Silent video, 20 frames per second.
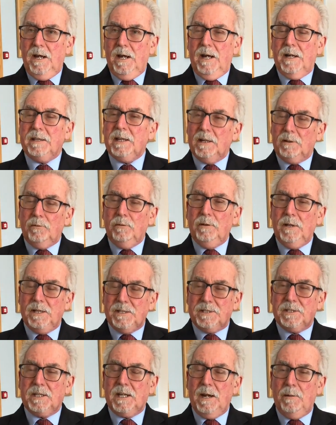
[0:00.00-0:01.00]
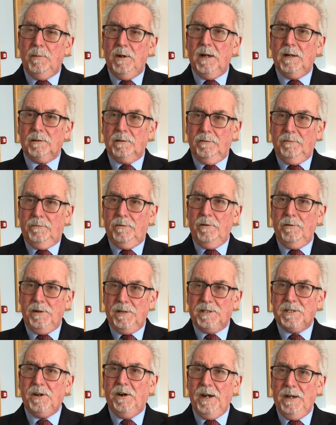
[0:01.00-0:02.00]
and that all has to come out of very
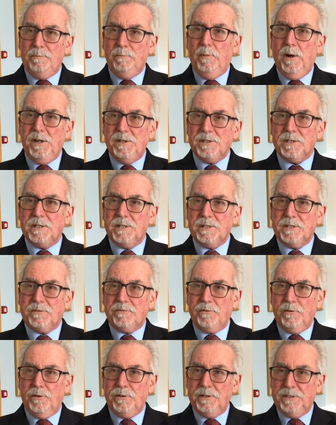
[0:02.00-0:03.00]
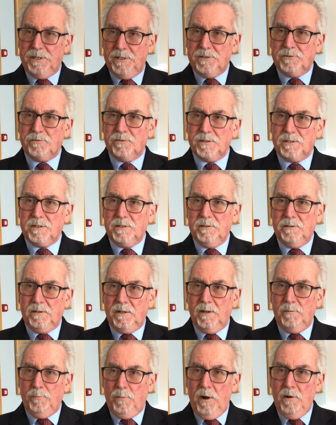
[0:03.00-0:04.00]
tight budgets for the district
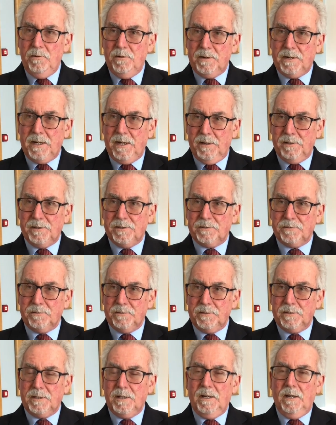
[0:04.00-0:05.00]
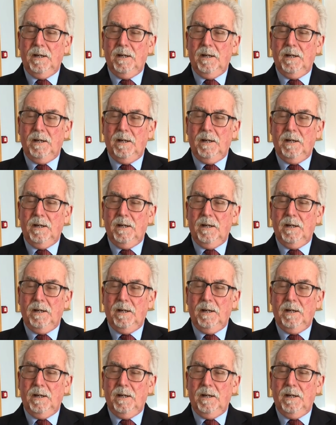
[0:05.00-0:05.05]
and borough councils,